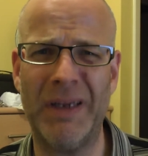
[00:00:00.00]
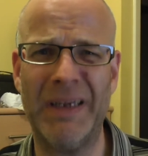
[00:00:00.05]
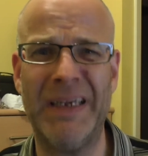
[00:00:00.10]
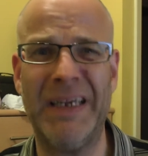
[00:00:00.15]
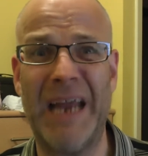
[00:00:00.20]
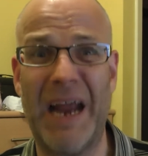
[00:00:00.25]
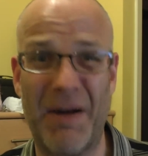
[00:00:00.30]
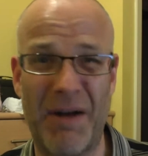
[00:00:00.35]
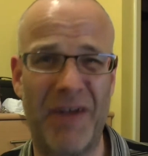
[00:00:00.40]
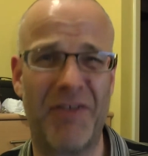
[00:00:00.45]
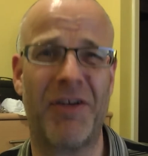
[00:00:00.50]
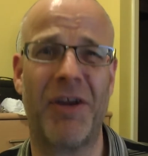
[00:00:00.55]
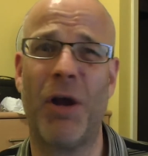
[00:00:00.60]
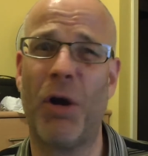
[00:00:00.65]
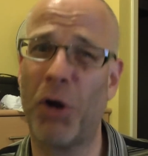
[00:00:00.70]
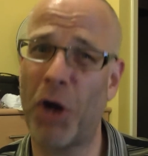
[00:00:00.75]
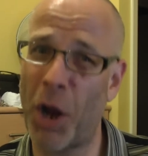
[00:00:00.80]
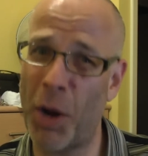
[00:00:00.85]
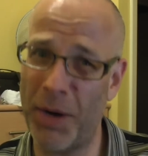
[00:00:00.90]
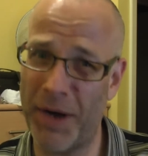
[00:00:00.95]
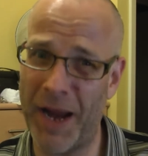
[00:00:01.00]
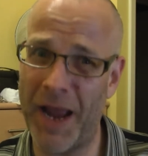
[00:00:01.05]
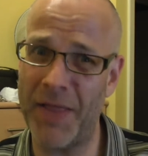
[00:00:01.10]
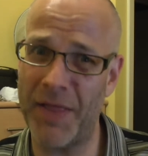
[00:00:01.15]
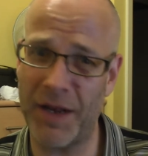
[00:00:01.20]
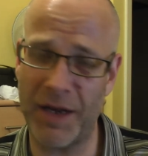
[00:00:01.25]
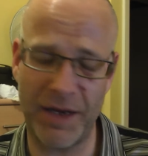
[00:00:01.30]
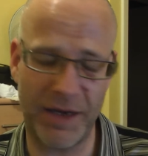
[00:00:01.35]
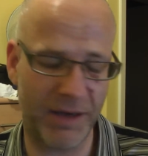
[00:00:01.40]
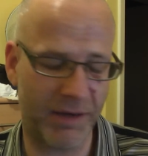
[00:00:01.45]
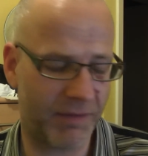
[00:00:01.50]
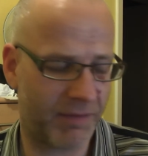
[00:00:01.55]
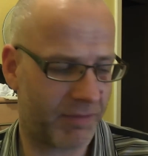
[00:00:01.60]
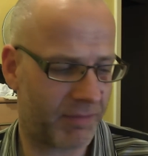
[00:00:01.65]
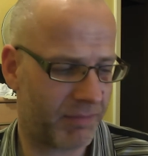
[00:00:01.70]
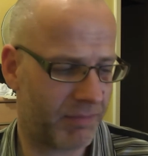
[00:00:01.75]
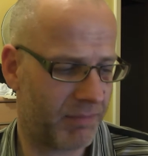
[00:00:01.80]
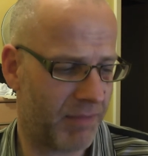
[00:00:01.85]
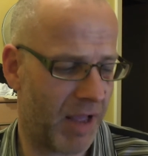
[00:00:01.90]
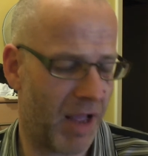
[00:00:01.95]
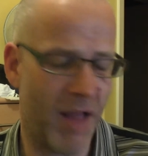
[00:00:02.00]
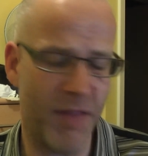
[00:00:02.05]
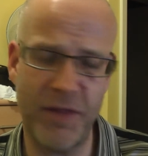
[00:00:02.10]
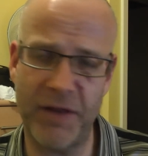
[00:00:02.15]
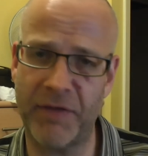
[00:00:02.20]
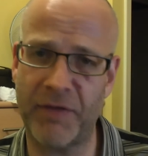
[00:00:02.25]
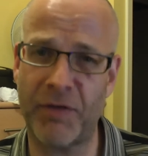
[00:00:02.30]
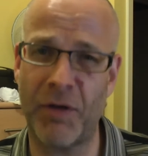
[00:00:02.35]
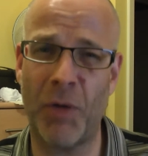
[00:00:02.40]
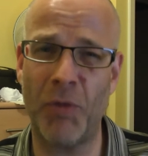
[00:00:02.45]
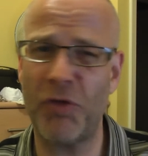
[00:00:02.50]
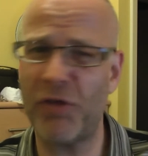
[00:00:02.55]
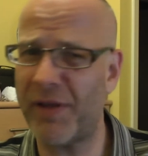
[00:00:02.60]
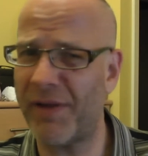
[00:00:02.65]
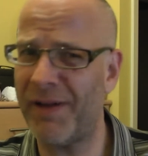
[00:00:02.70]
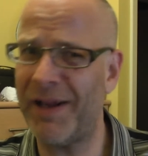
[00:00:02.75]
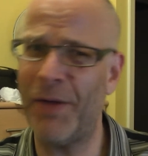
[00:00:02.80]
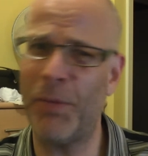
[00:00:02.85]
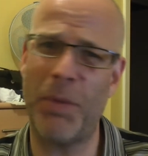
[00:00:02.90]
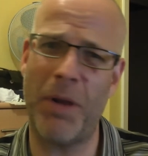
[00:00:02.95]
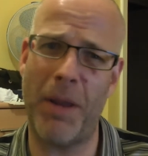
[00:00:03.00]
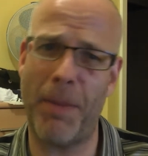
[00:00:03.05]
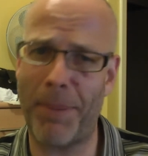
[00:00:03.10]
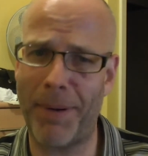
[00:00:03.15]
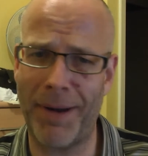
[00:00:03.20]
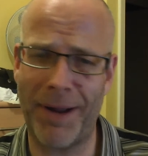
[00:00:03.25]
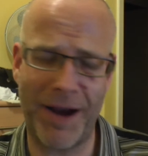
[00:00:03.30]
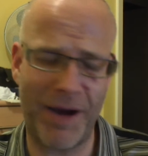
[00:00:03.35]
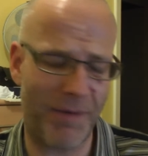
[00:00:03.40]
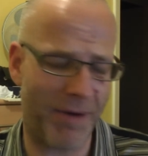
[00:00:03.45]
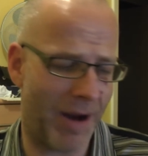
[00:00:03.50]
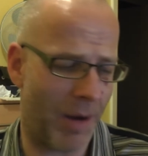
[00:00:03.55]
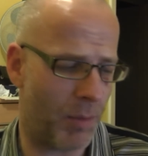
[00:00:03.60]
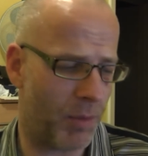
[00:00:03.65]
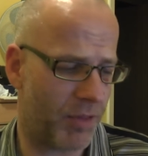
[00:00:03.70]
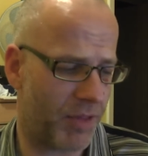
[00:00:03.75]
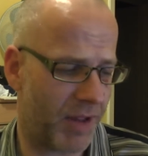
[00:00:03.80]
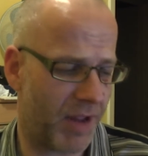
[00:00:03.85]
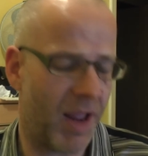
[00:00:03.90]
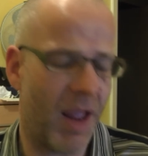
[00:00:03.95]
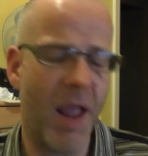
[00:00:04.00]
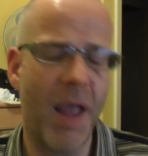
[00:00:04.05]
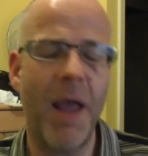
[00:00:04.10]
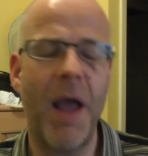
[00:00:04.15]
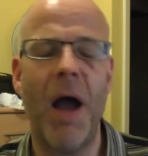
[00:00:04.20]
yeah, actually I'll go and get the Lynx this time, just a little bit of play around with it.